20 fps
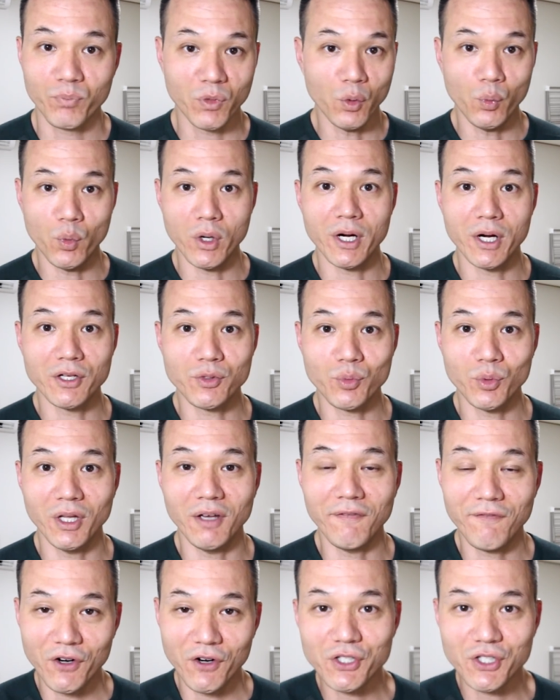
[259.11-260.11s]
Whereas when they
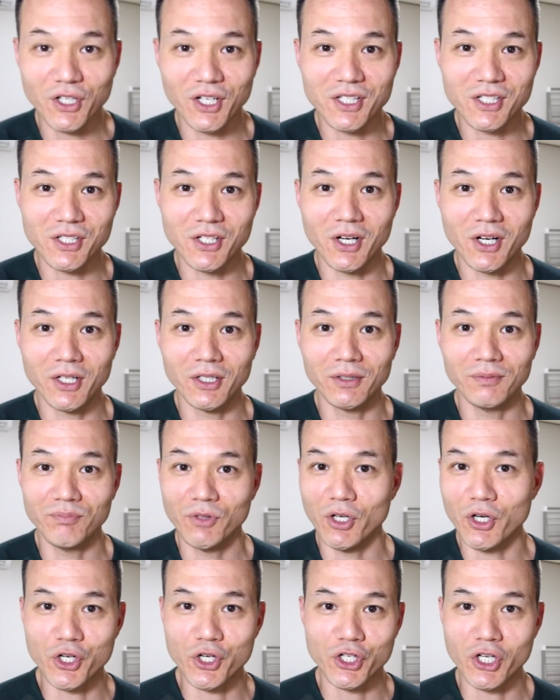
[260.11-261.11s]
first got started,
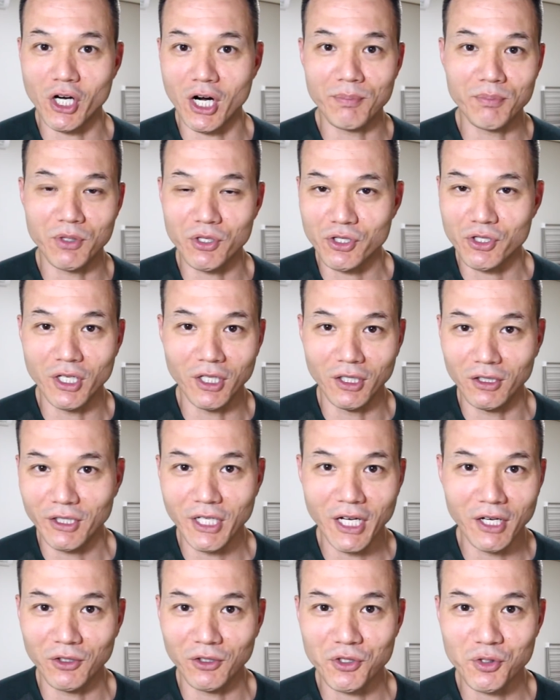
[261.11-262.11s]
they're sharp, they're singing
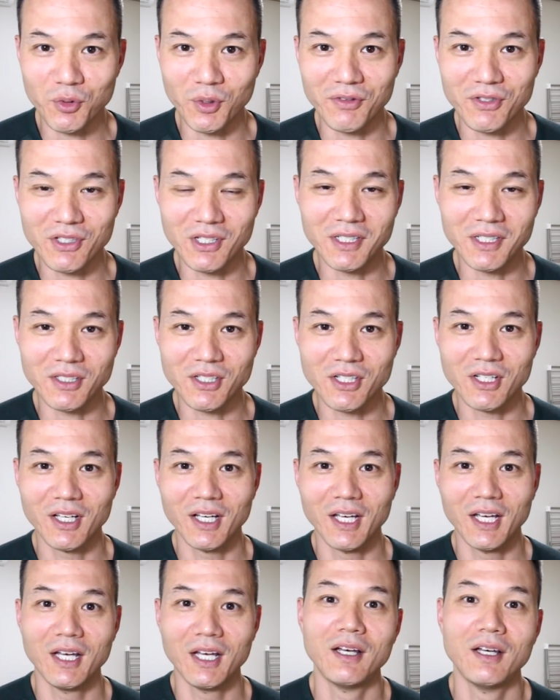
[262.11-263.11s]
Taylor Swift songs.
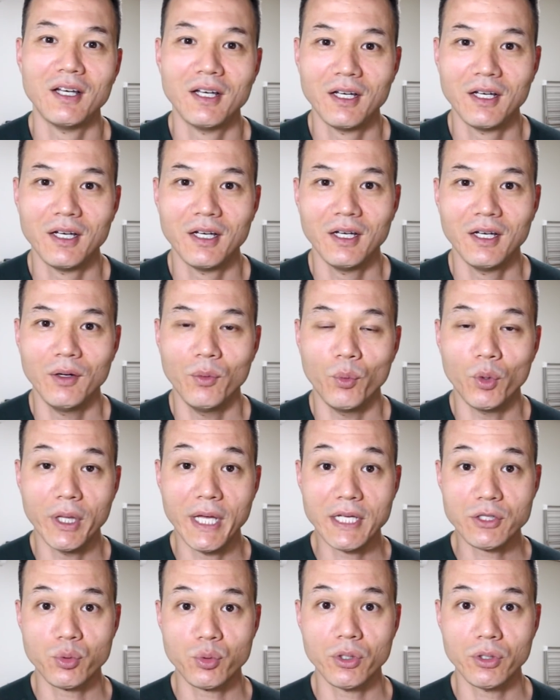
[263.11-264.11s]
Well,
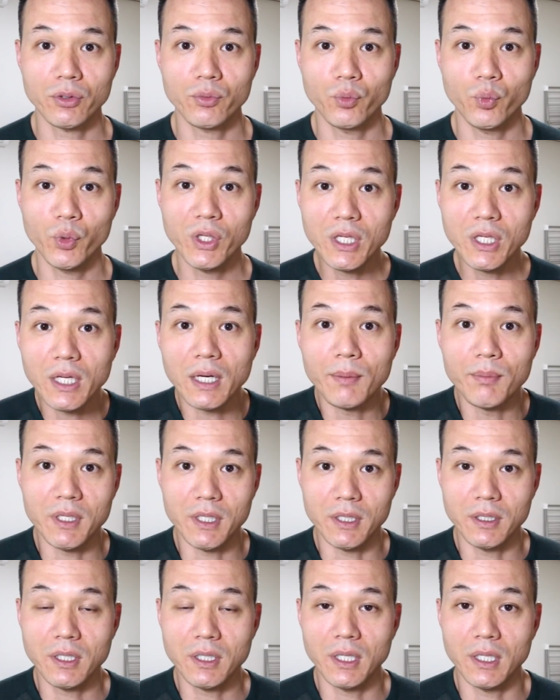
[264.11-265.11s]
that's where we come
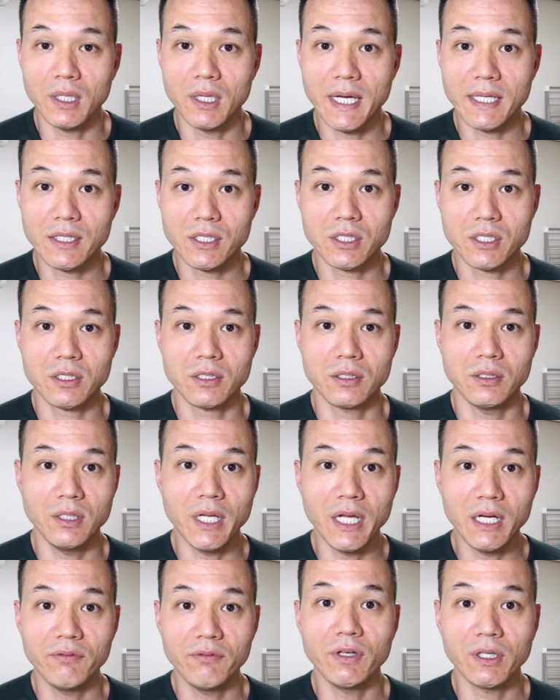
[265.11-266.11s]
in, and that's
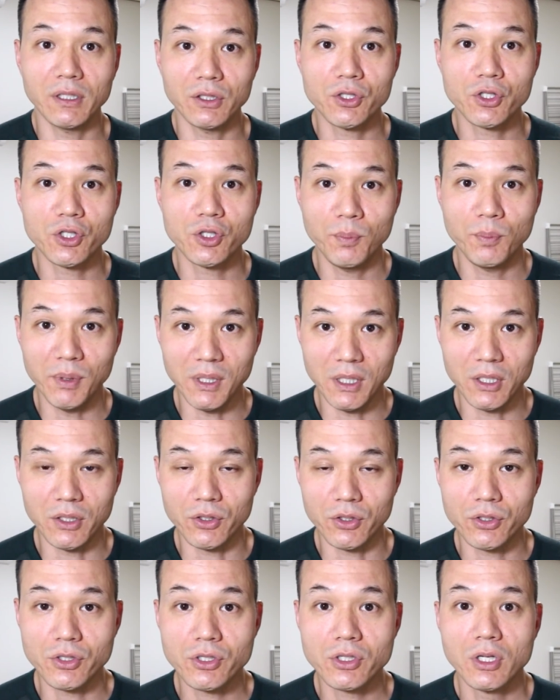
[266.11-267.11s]
native English
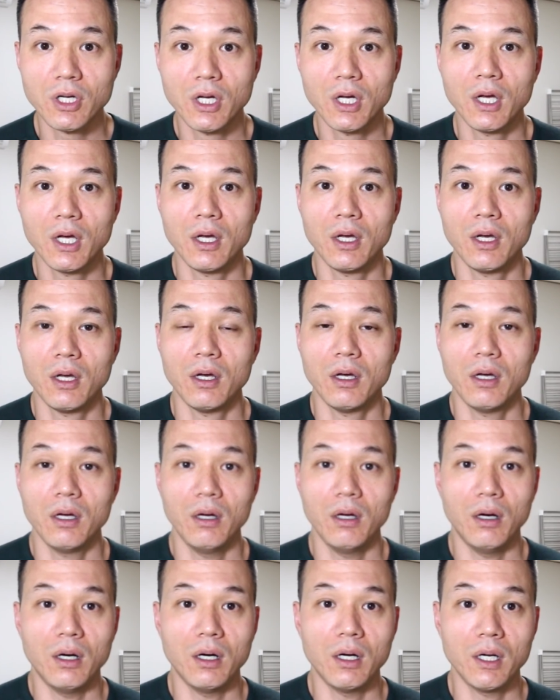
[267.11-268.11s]
speakers
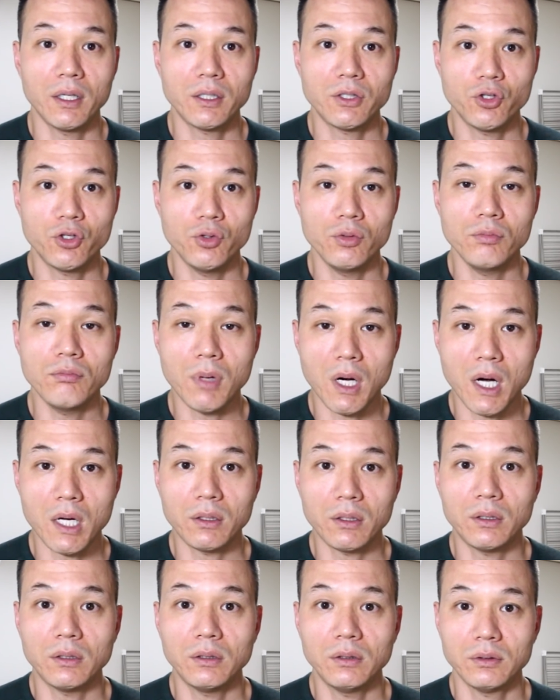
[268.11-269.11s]
to
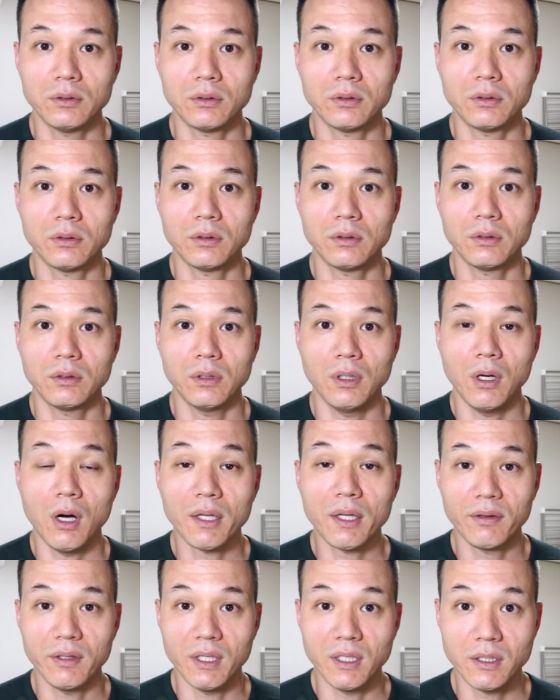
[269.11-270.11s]
model
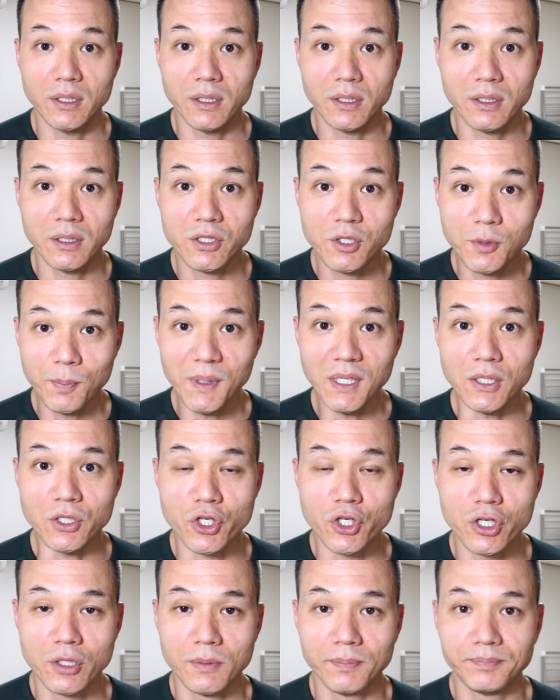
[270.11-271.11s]
authentic
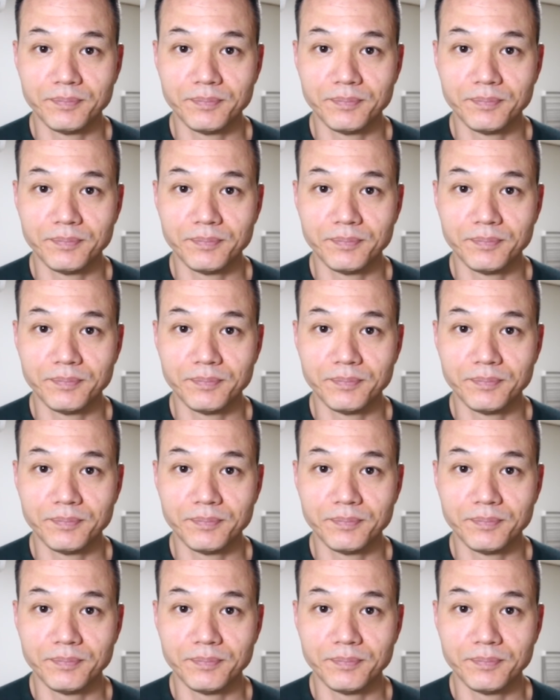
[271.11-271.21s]
speech.